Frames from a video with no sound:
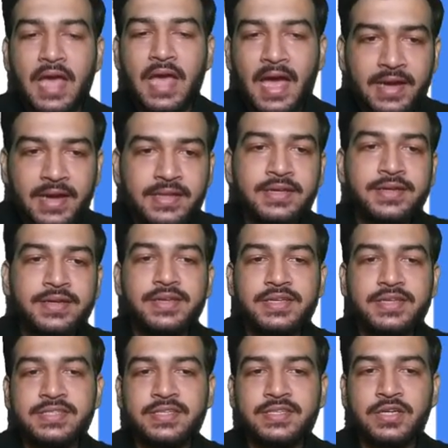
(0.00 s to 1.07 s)
And the
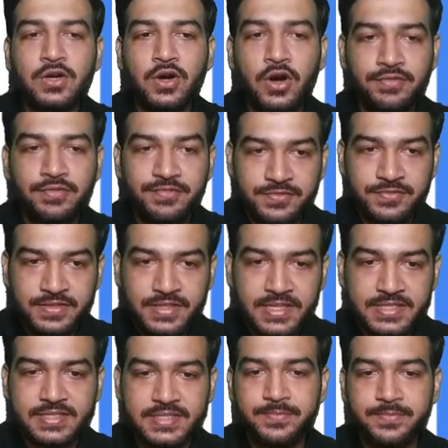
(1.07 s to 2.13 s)
risk of
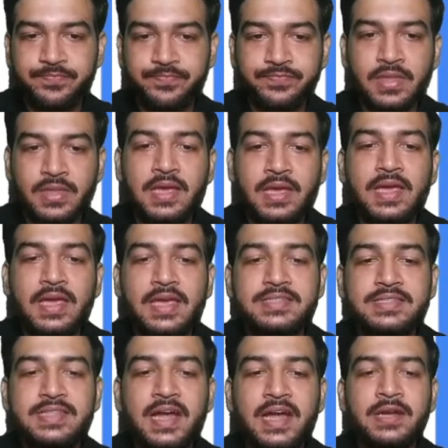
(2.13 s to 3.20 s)
this
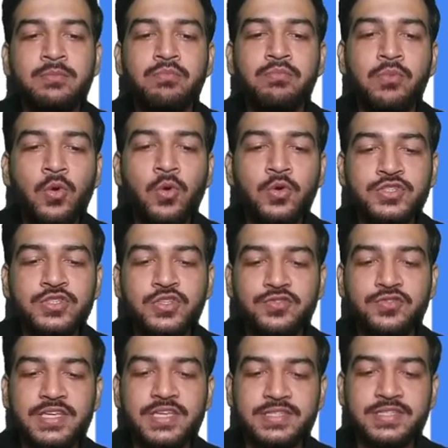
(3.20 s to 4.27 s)
is that most
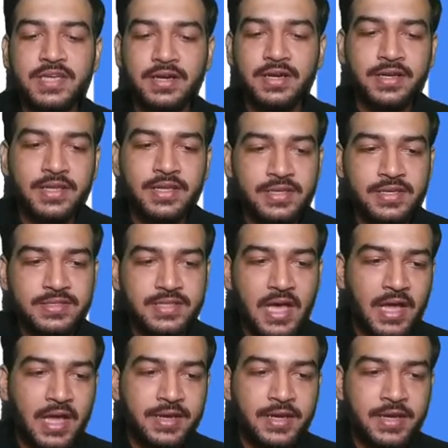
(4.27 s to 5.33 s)
of these countries
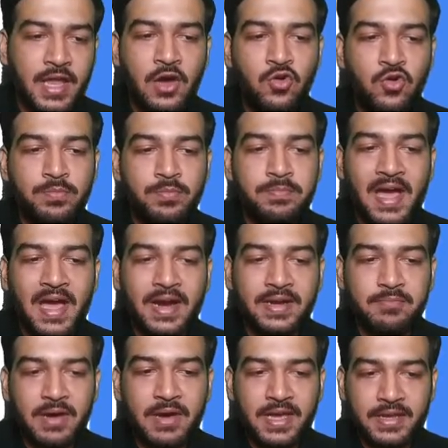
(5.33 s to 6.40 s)
are now
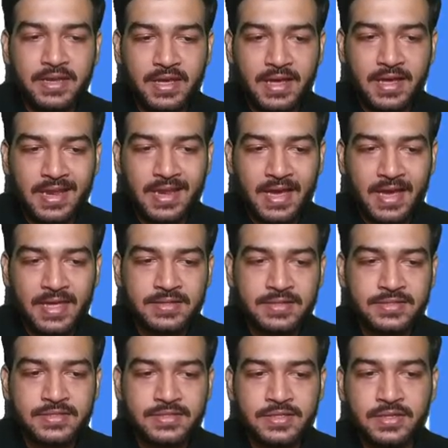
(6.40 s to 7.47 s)
backed by an
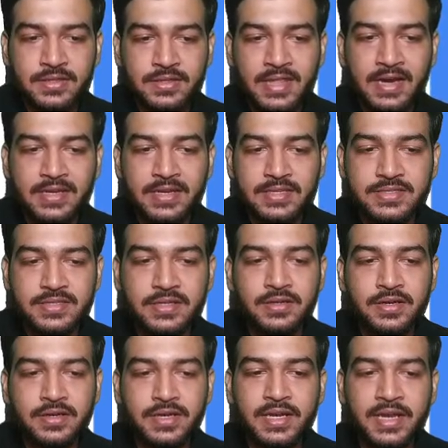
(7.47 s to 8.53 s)
alliance that is
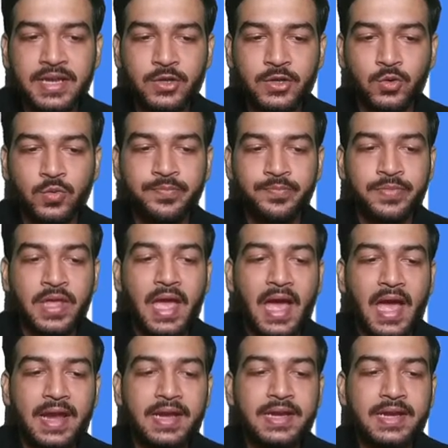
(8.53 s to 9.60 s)
the NATO.
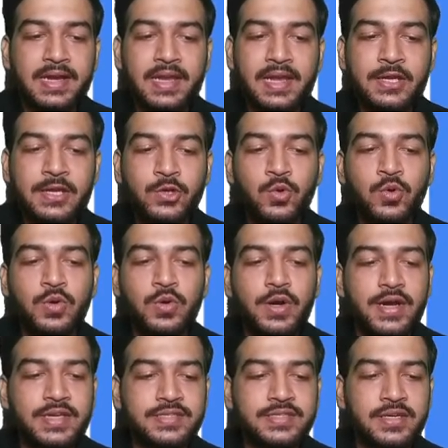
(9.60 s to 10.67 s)
And NATO
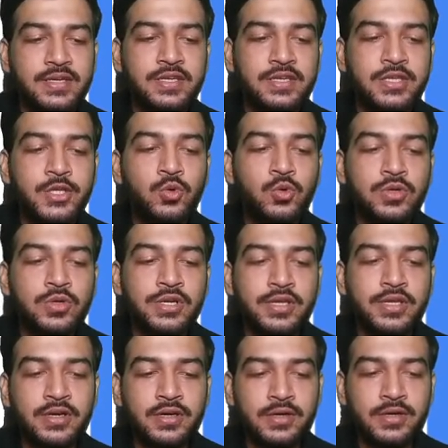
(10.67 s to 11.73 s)
is a
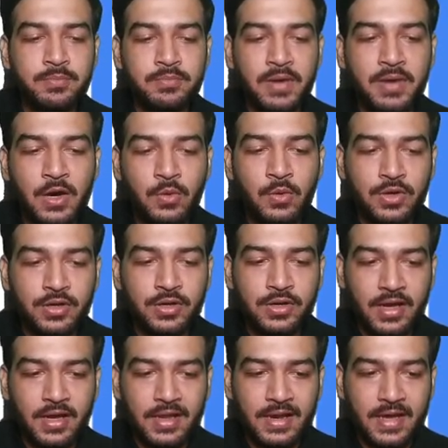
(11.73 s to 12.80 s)
nuclear
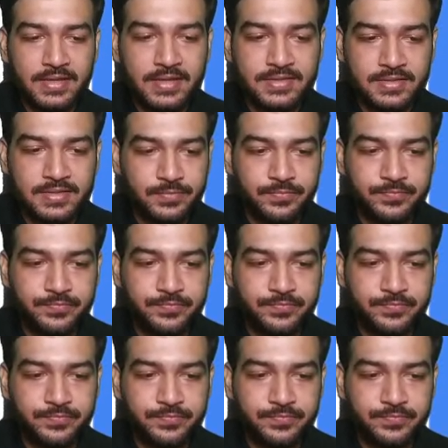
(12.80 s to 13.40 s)
powered alliance,